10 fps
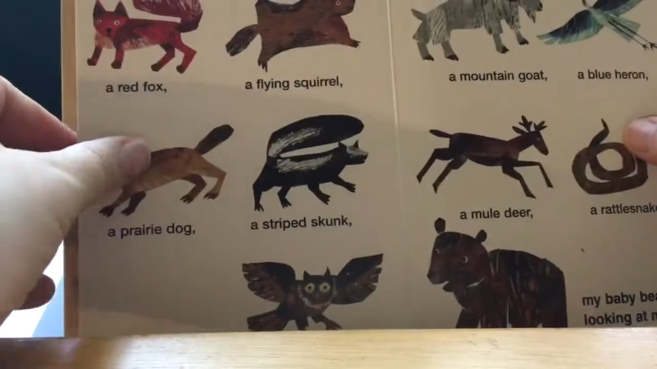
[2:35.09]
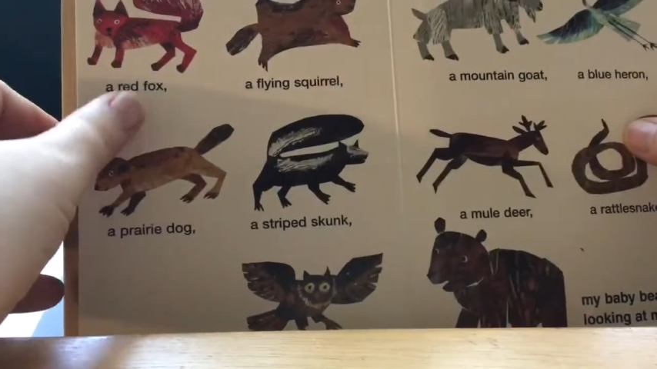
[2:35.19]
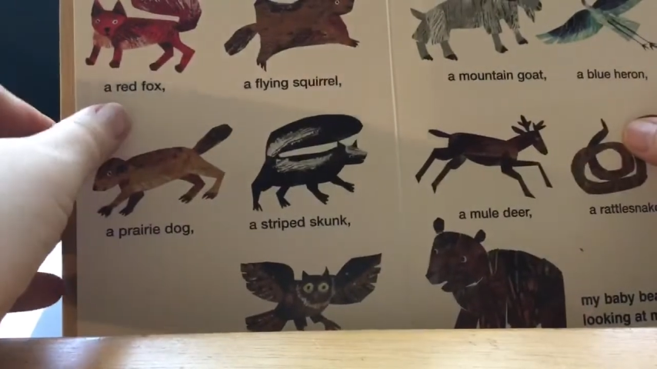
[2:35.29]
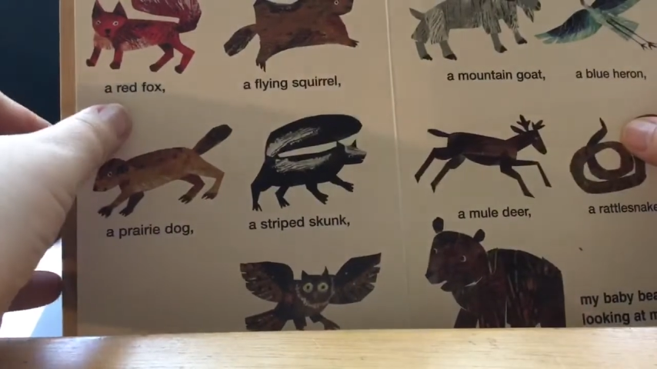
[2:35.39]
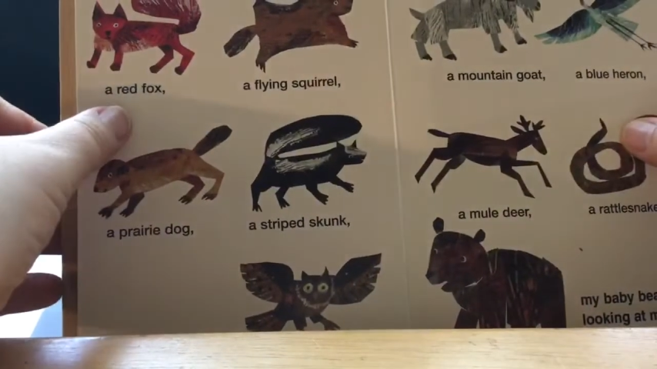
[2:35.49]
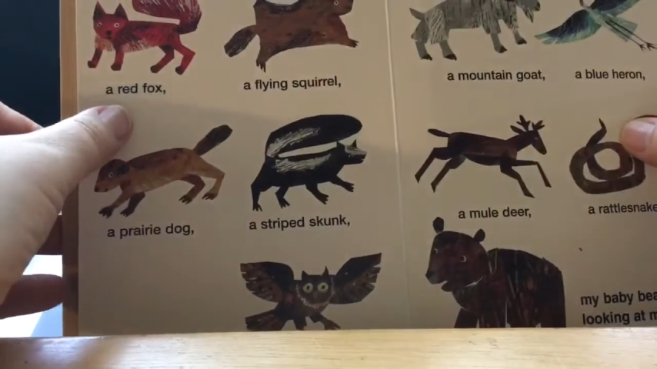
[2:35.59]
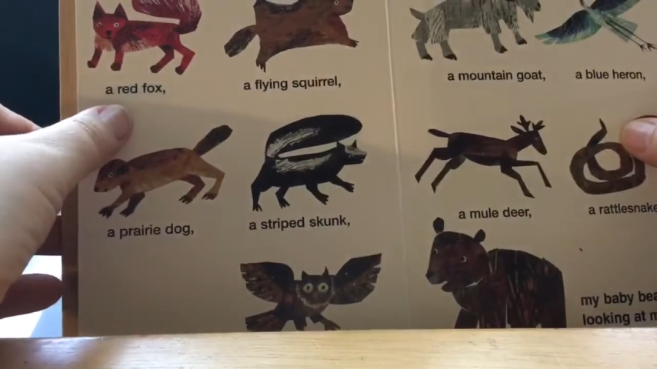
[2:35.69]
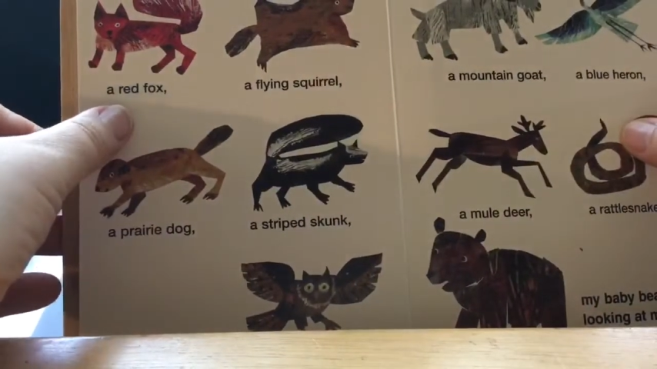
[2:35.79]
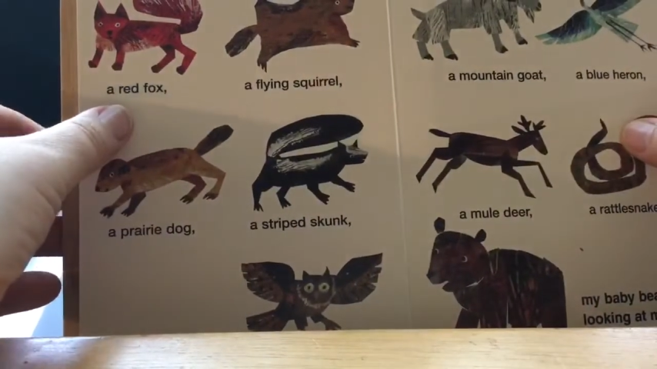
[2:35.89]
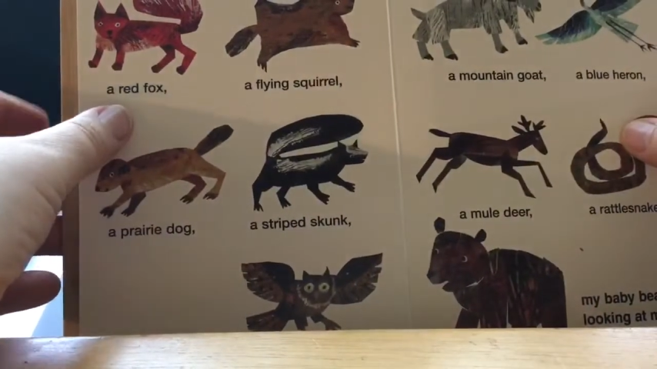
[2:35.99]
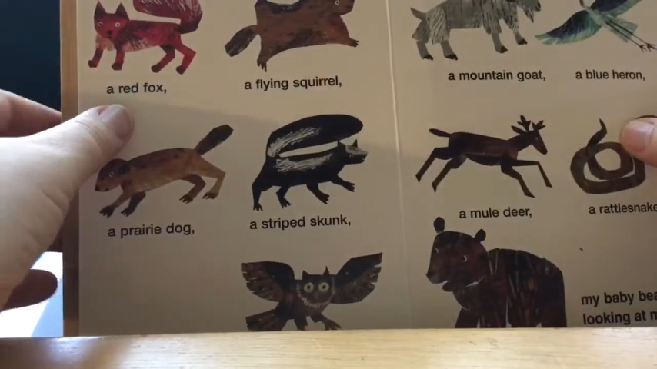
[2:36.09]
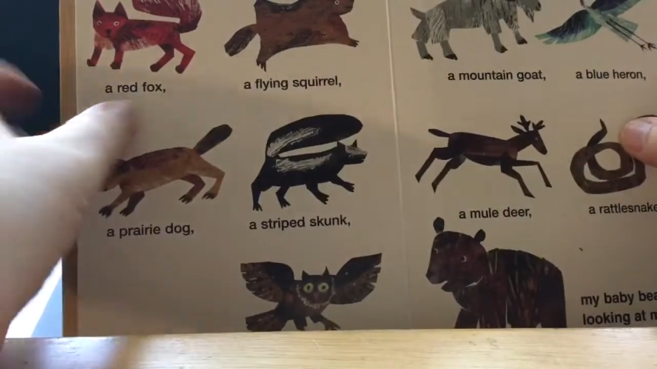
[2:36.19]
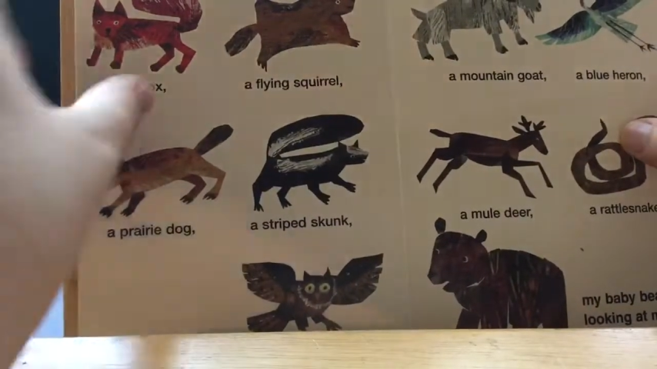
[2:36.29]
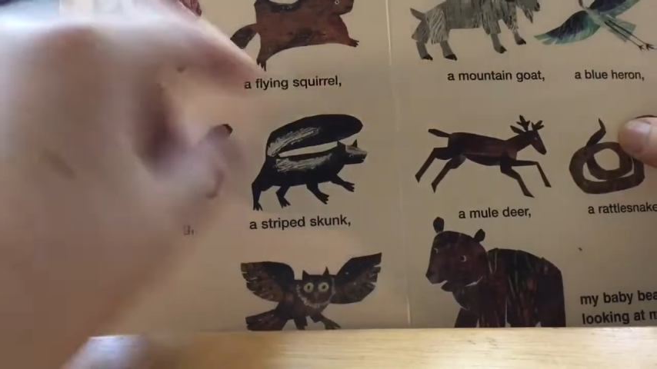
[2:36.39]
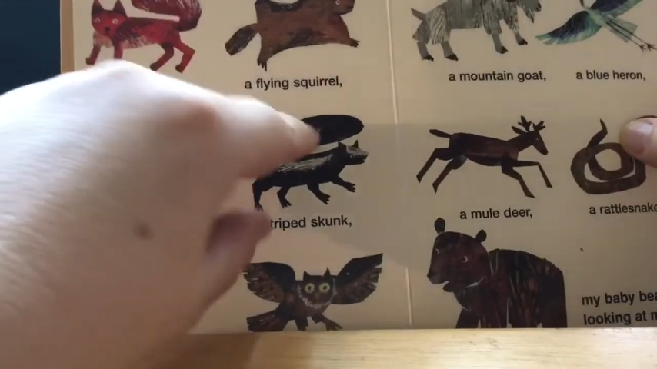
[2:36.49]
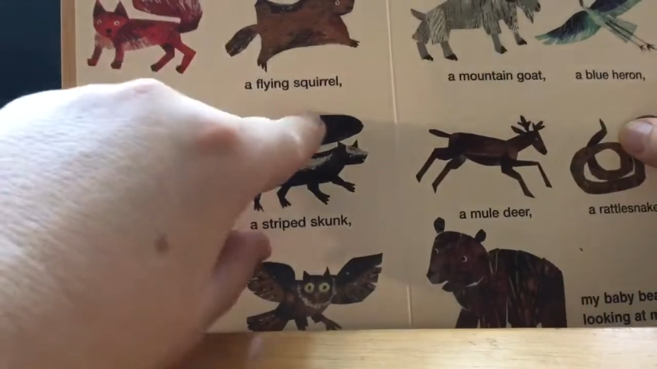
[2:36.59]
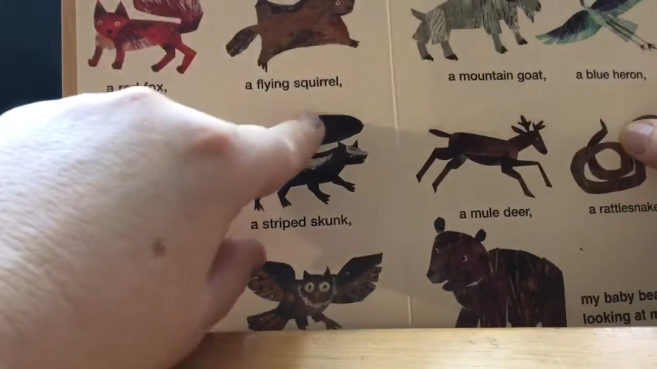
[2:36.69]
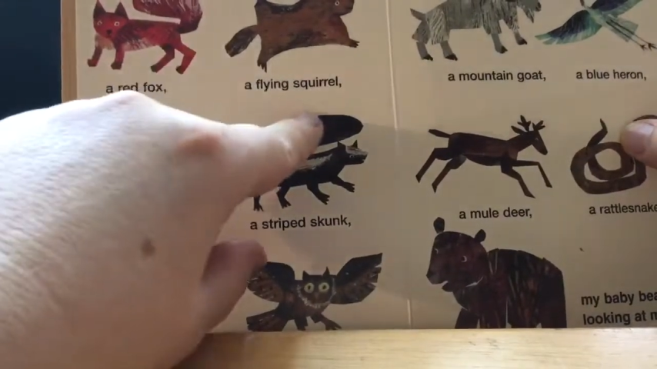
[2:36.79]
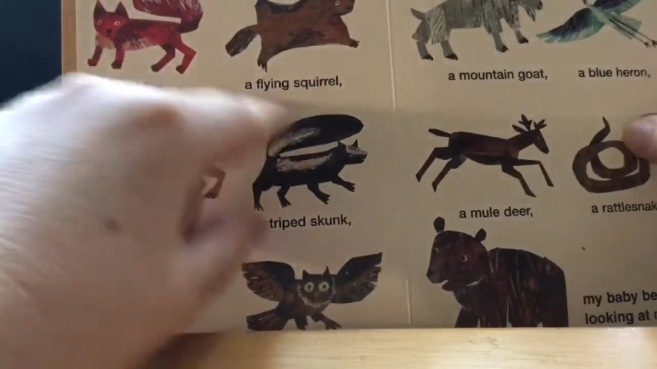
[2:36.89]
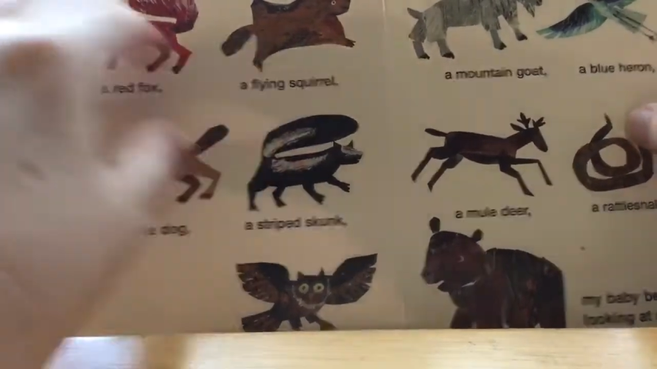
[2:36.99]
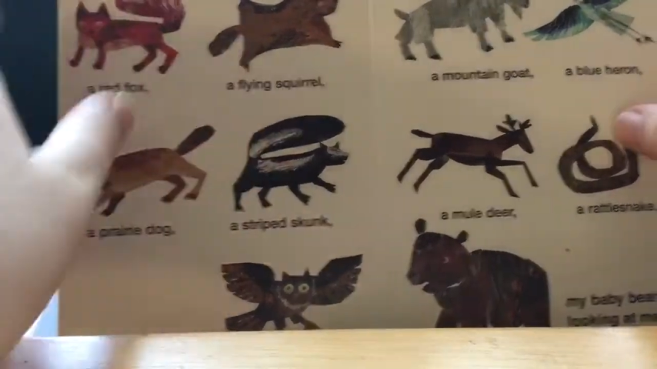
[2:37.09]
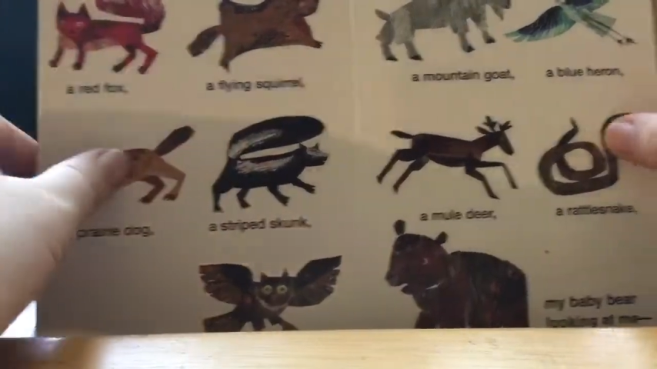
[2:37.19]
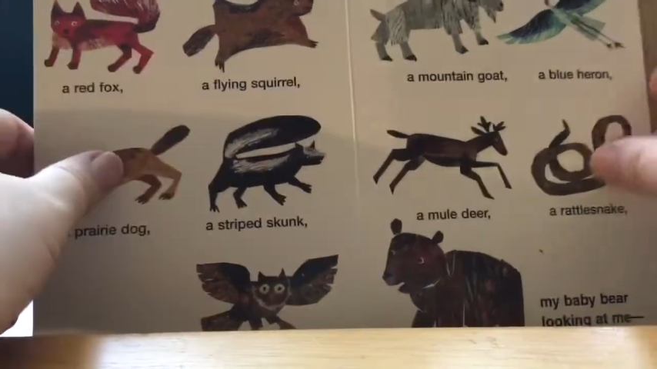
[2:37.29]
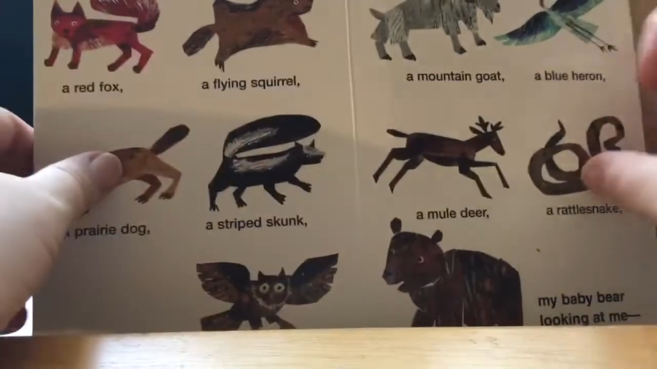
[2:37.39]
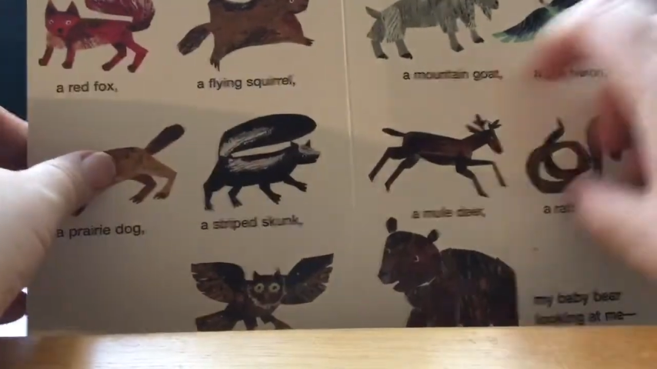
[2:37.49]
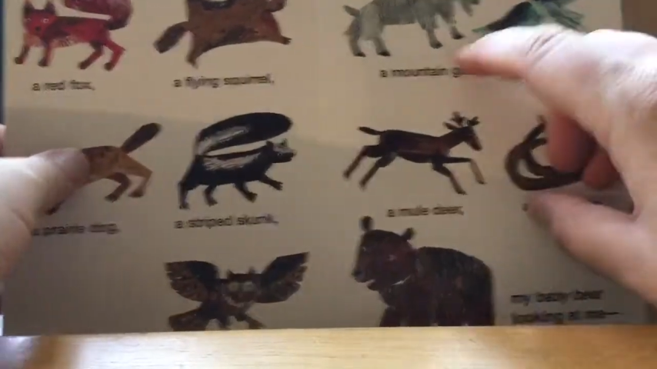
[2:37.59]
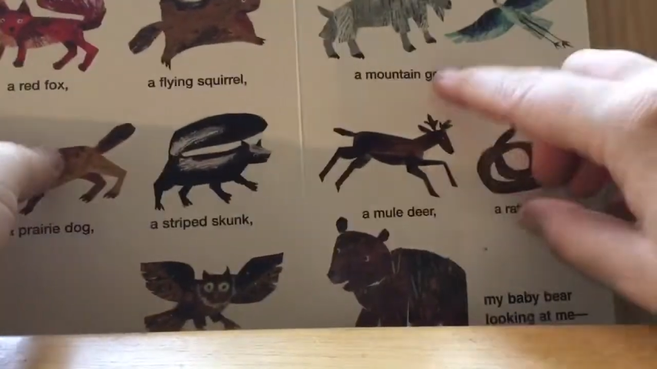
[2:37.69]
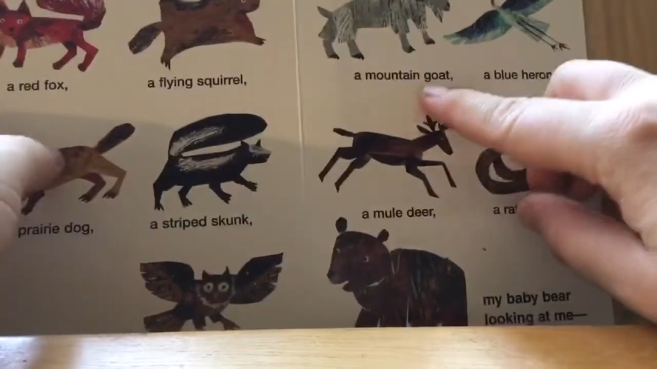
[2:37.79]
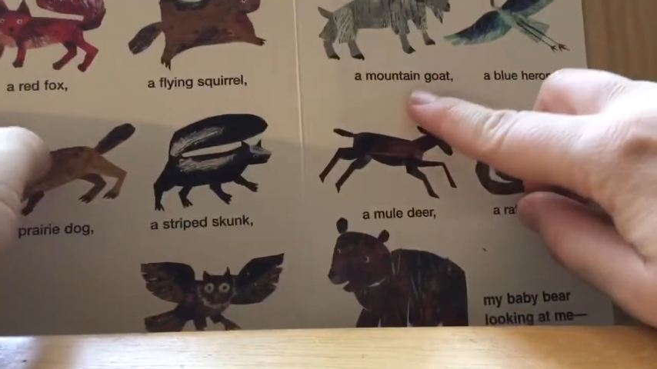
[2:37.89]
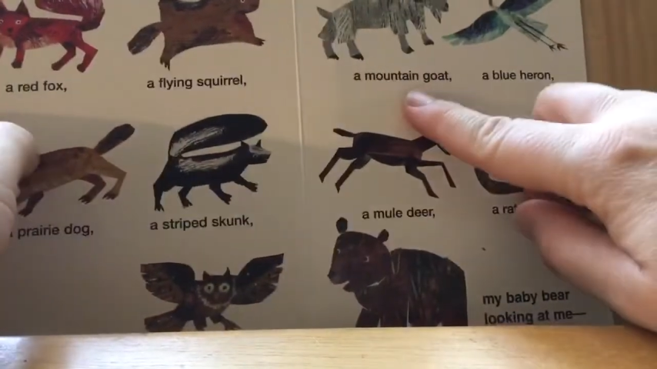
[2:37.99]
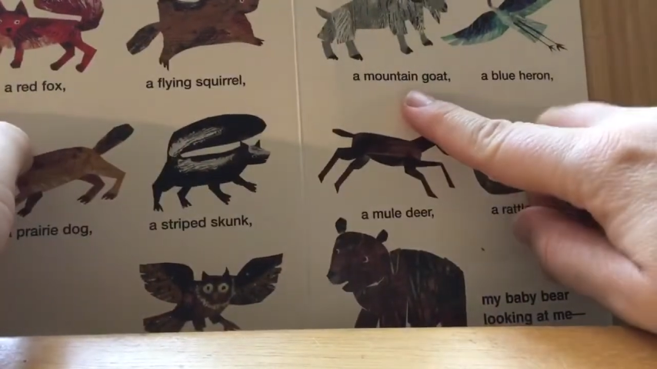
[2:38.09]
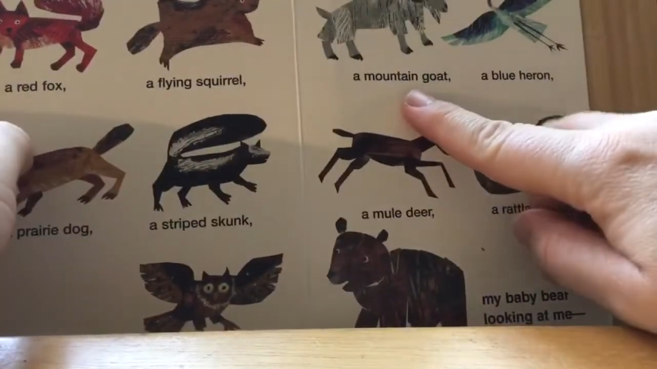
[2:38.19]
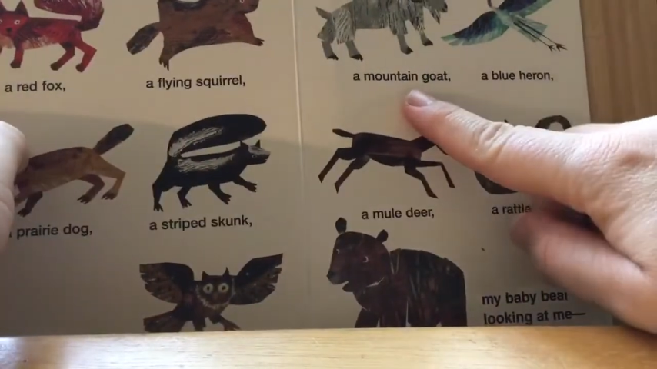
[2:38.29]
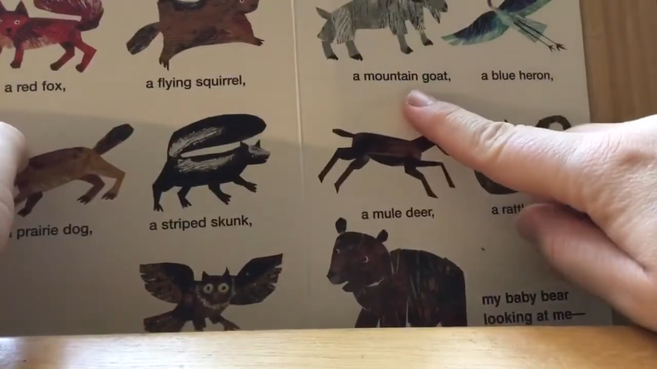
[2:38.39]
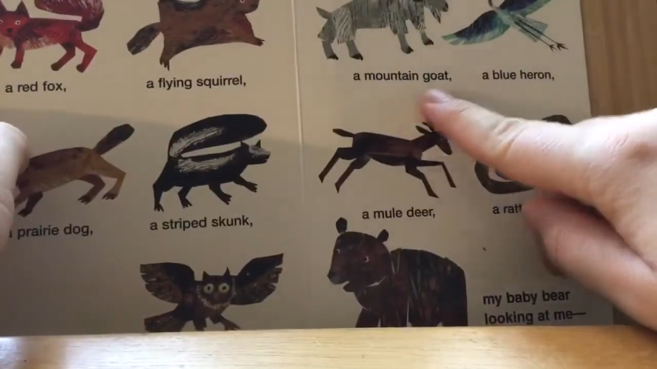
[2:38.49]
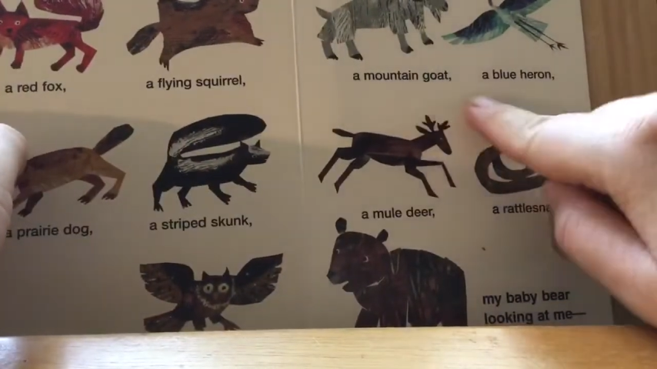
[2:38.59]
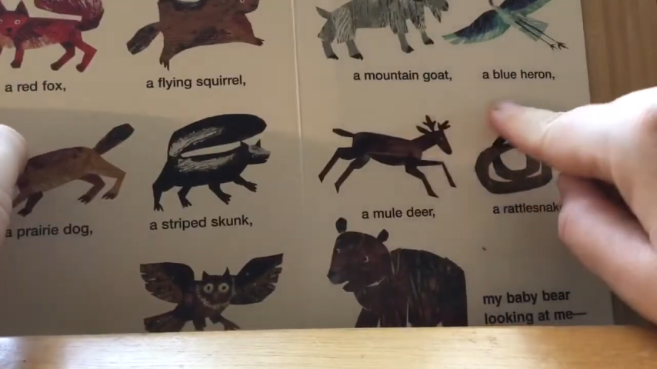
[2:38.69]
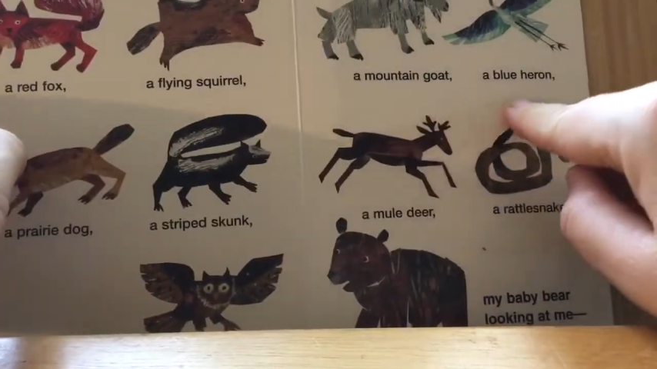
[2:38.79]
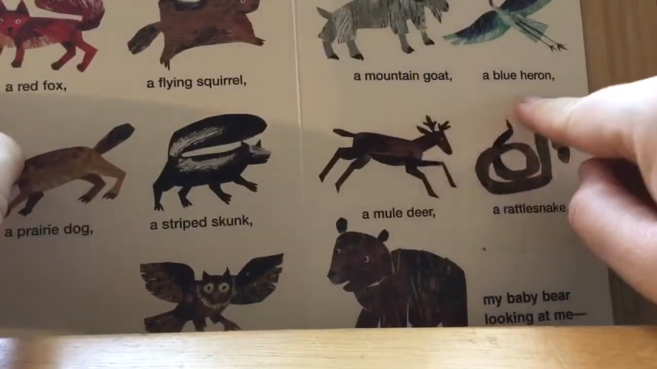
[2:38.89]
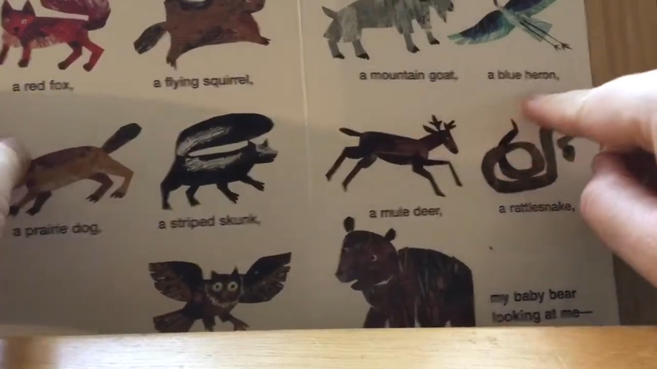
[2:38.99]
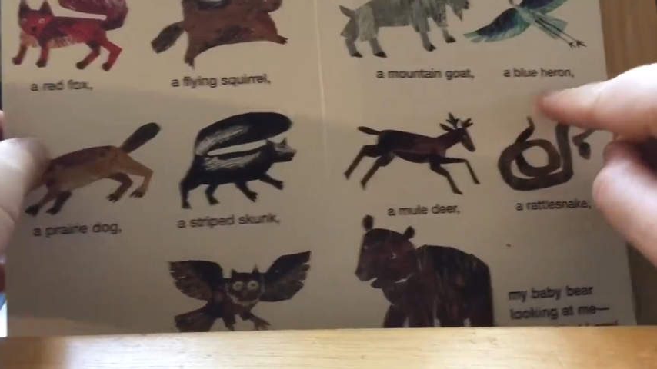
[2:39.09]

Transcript: (no speaker visible)